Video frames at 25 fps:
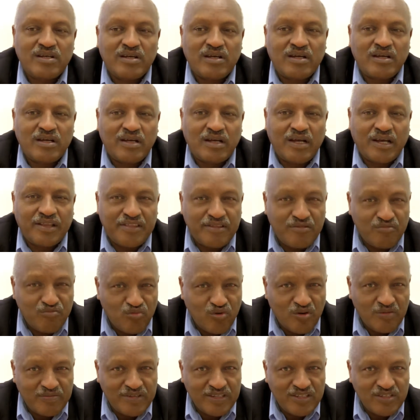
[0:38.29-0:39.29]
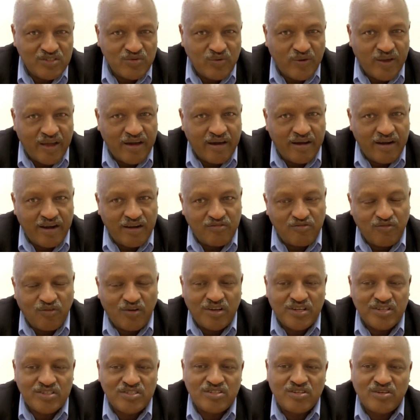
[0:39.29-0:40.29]
At the moment, we are
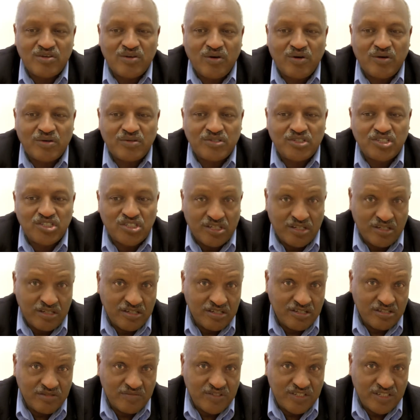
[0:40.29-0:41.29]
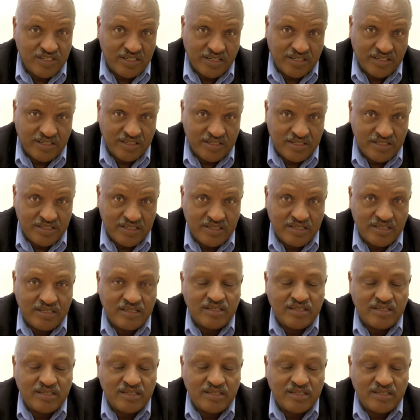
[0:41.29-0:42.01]
focusing on journalism studies,